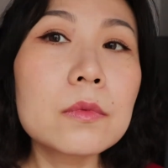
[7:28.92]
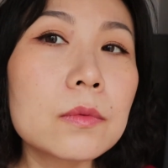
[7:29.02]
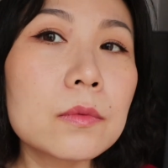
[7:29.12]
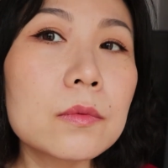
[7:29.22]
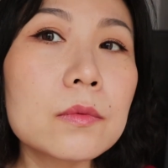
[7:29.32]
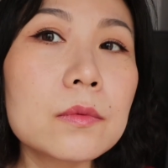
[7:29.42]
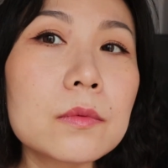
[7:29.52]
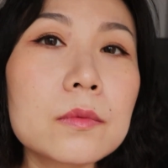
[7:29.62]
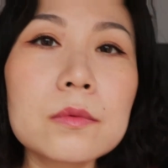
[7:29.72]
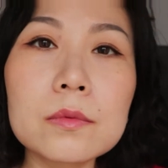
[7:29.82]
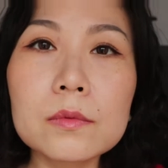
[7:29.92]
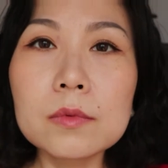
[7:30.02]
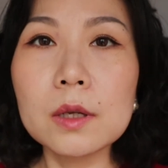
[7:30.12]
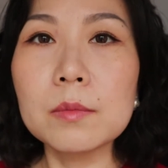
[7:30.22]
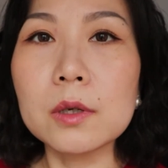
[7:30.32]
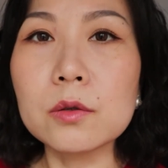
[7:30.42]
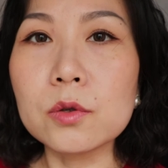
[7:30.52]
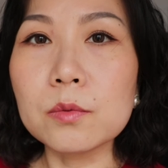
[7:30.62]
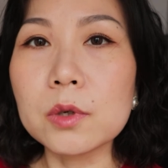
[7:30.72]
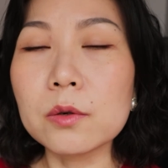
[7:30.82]
Let me
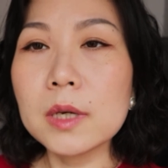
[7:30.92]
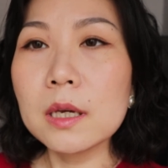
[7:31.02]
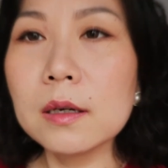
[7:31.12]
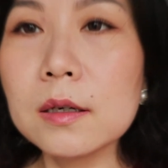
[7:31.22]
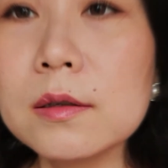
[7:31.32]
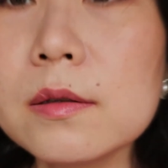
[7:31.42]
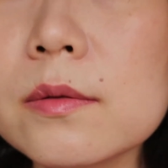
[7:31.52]
zoom you in.